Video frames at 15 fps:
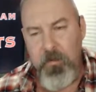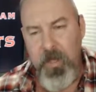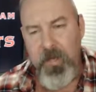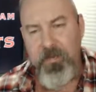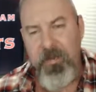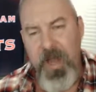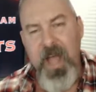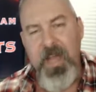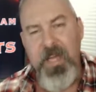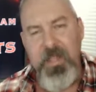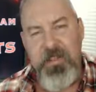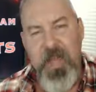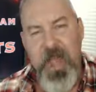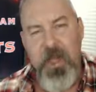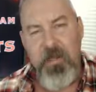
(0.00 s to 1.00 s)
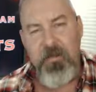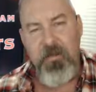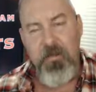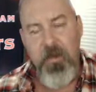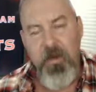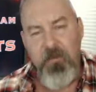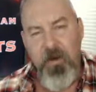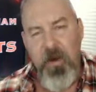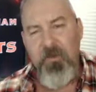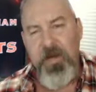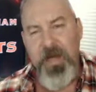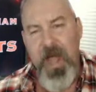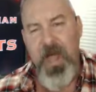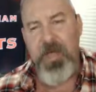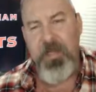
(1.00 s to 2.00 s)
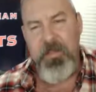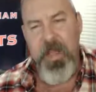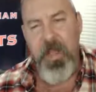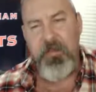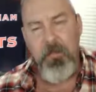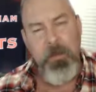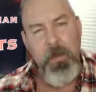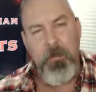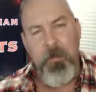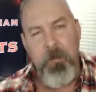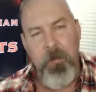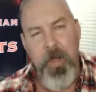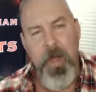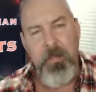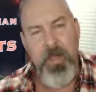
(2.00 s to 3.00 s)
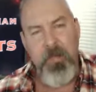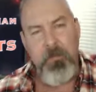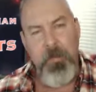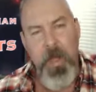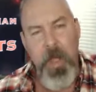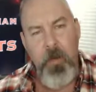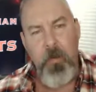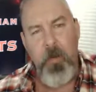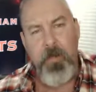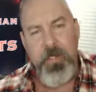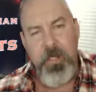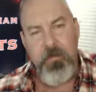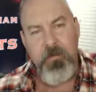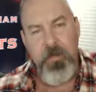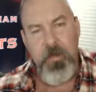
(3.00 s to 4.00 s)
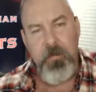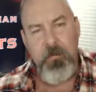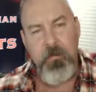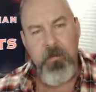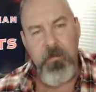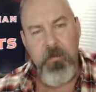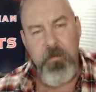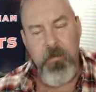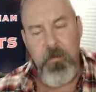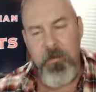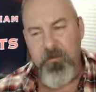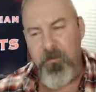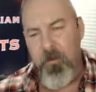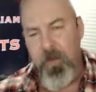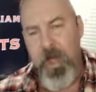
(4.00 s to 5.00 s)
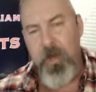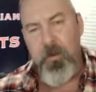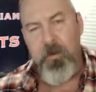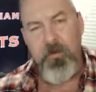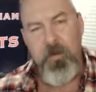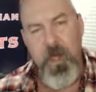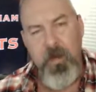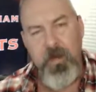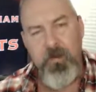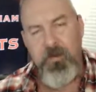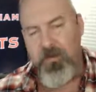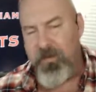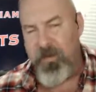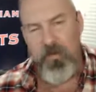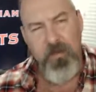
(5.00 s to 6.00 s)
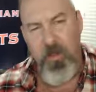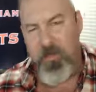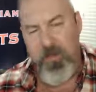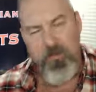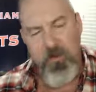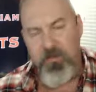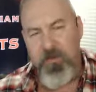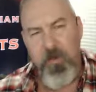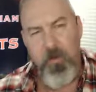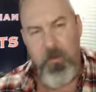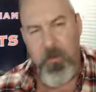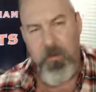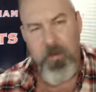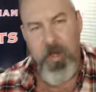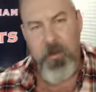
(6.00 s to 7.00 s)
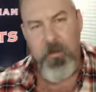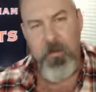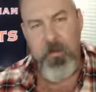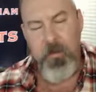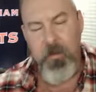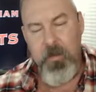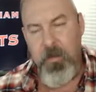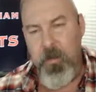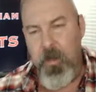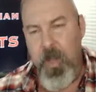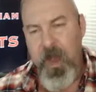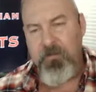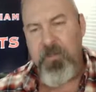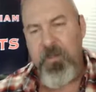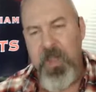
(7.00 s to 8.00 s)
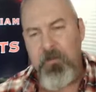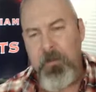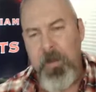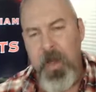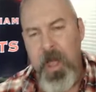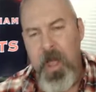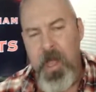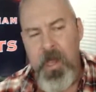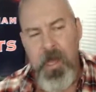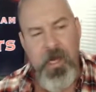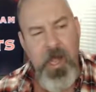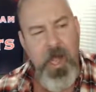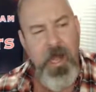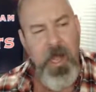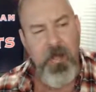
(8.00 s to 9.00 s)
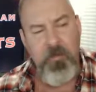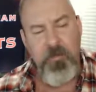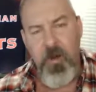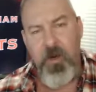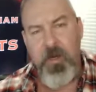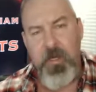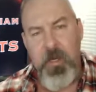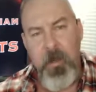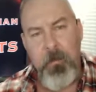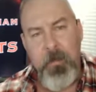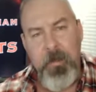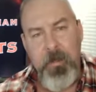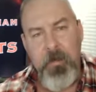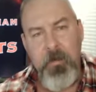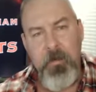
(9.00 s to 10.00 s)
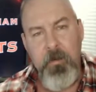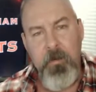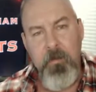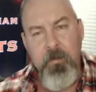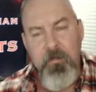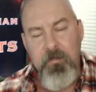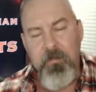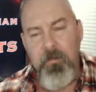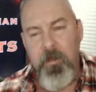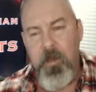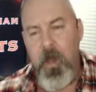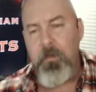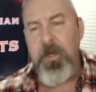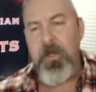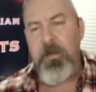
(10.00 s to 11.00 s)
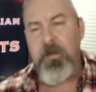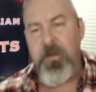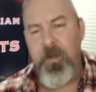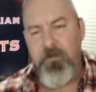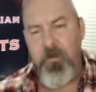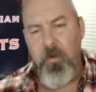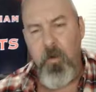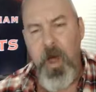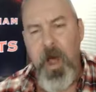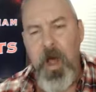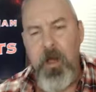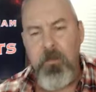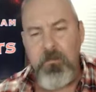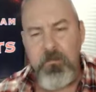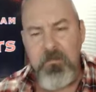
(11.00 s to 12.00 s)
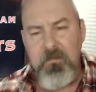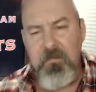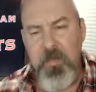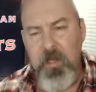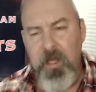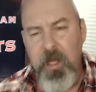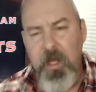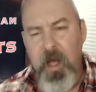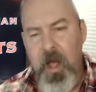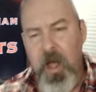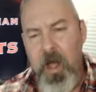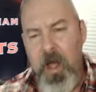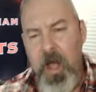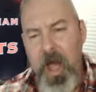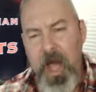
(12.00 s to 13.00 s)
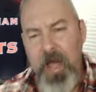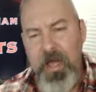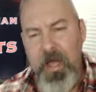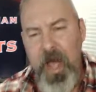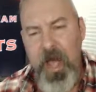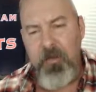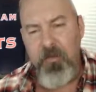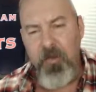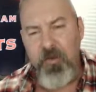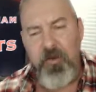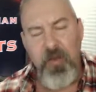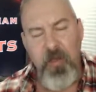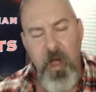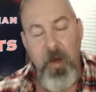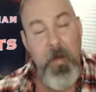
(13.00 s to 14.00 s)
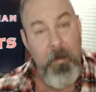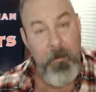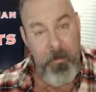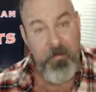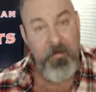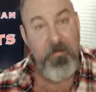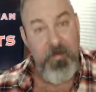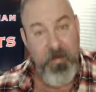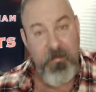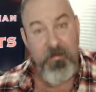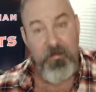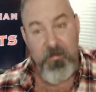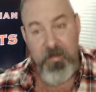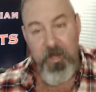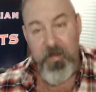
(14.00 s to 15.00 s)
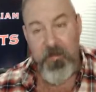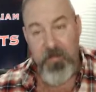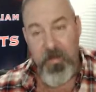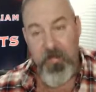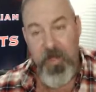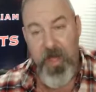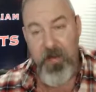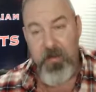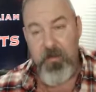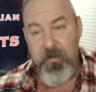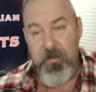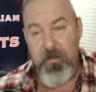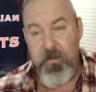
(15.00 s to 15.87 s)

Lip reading: Takes 90,000, for every 90,000 people that apply to the FBI, one gets in. Before that, I did the SEALs, all that stuff. You know about that. After the FBI, I got out, started a company. Company did good for a while. I learned a lot about business, needless to say. I'll say that.